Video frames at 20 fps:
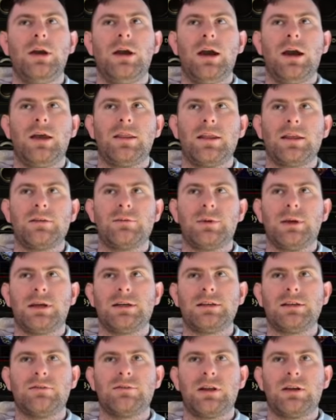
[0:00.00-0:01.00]
and that's
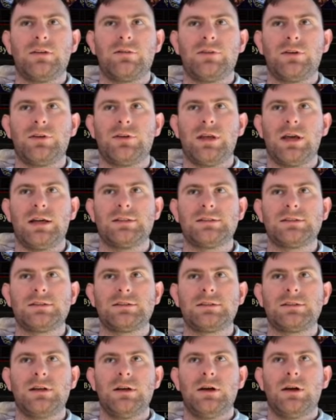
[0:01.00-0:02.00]
because I've done a few tests